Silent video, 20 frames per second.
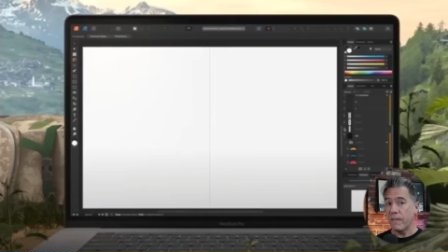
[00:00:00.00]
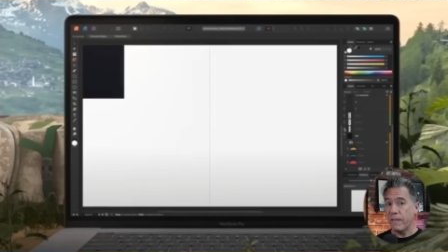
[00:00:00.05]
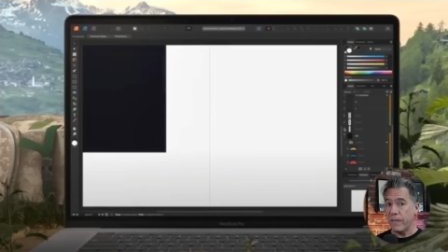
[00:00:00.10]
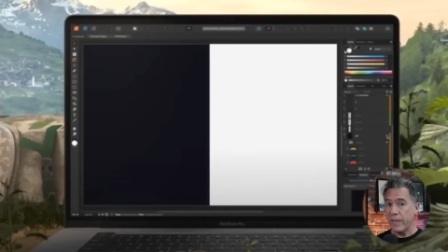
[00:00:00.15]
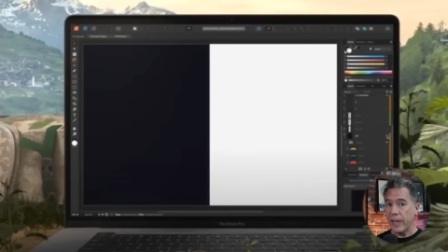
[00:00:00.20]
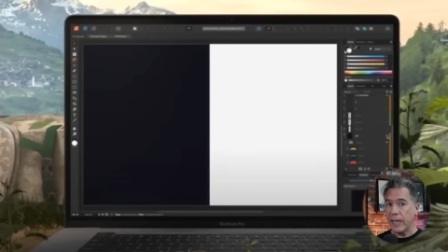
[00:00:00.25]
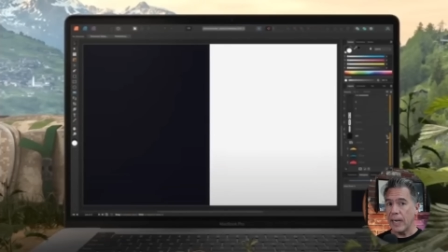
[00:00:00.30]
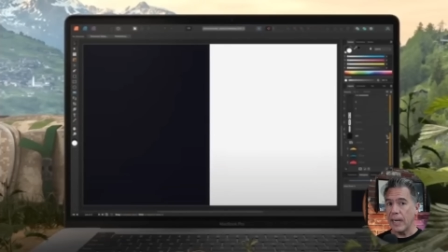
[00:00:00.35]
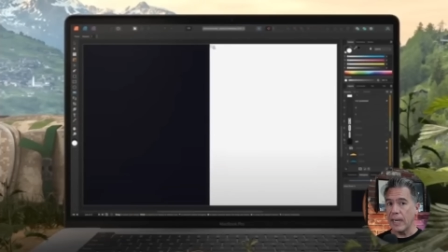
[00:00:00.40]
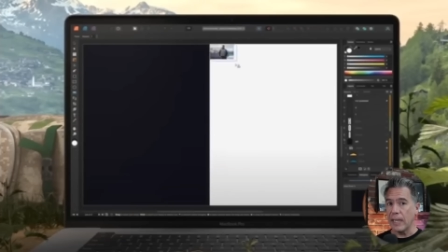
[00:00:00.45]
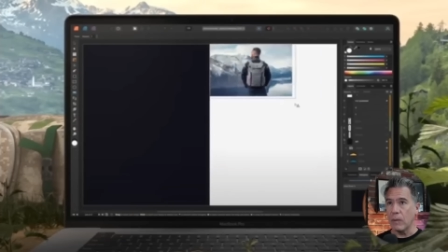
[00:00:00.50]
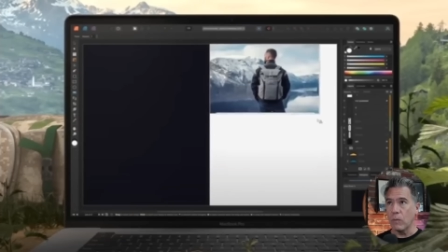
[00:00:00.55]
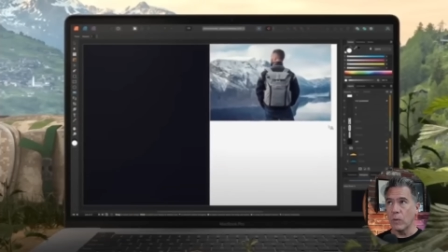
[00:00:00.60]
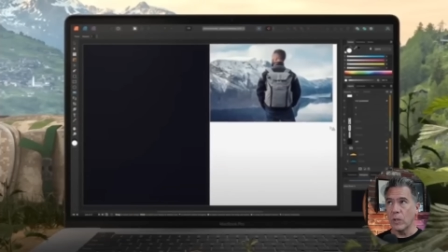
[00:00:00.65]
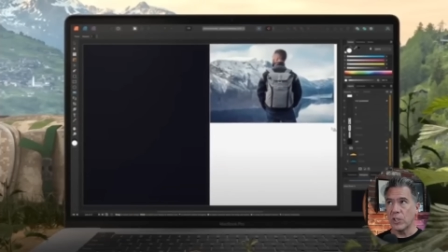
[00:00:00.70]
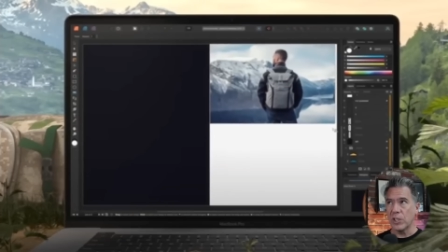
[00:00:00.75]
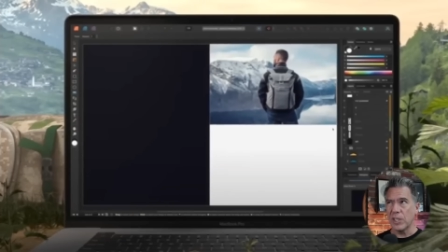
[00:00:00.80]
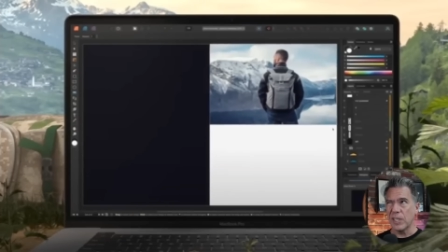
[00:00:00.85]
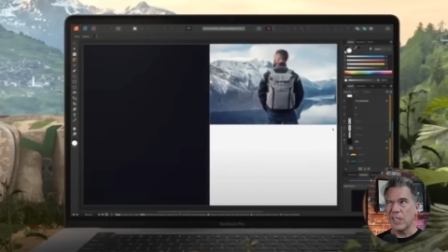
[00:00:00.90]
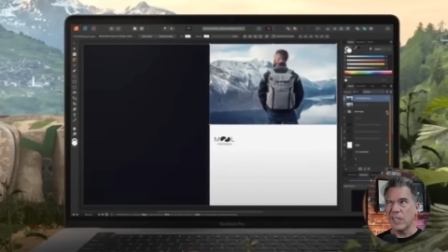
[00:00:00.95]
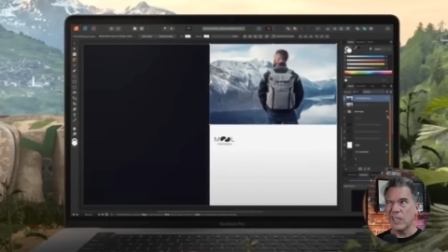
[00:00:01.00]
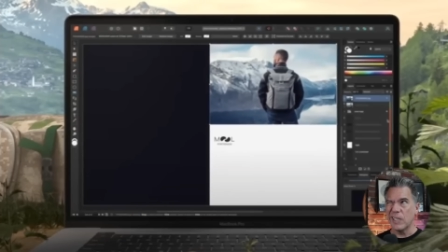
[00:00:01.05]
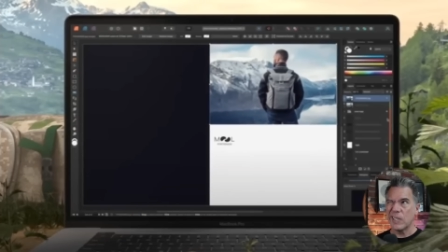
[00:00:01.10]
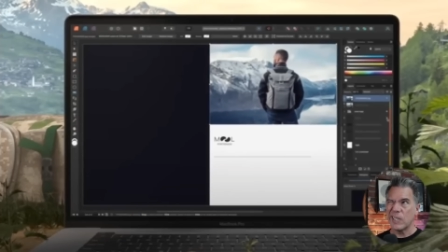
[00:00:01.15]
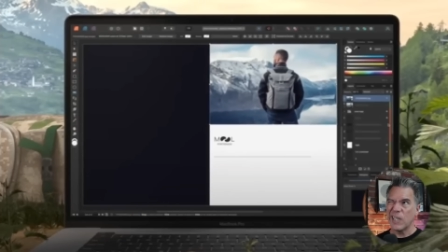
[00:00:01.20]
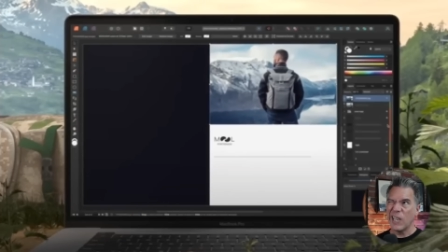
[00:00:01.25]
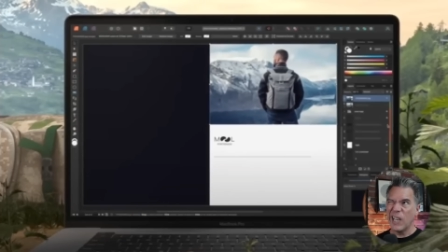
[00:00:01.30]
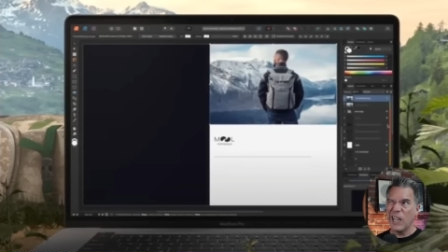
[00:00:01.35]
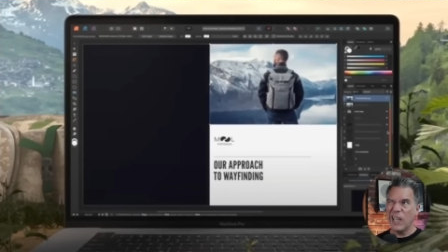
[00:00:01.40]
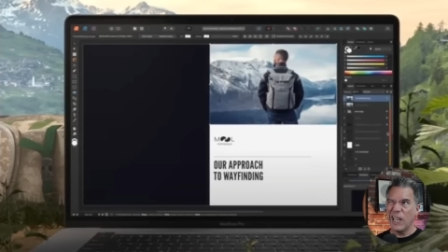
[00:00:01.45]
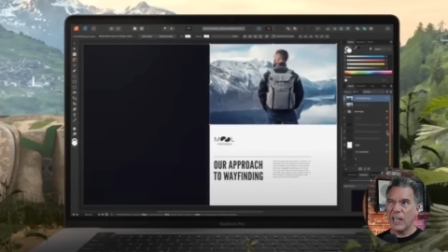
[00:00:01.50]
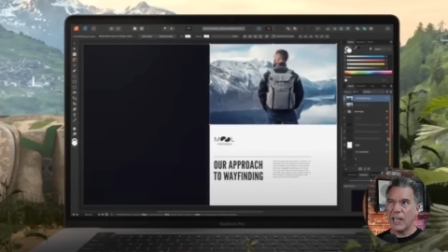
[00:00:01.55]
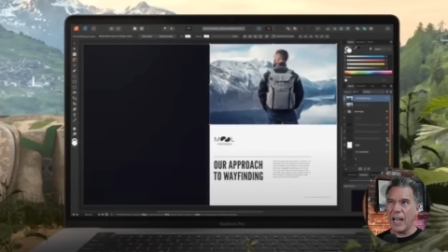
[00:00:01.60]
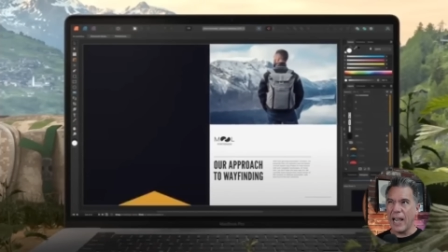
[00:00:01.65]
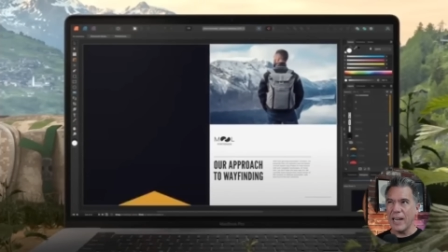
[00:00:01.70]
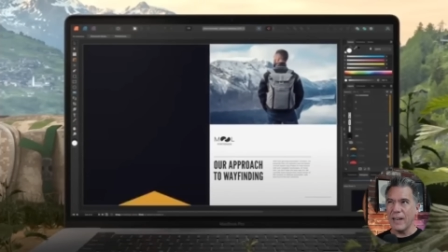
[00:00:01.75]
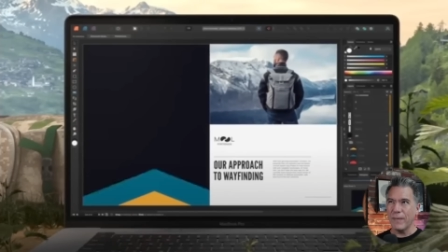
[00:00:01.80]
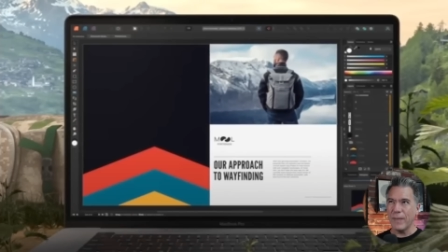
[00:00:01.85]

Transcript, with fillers: Affinity, which is kind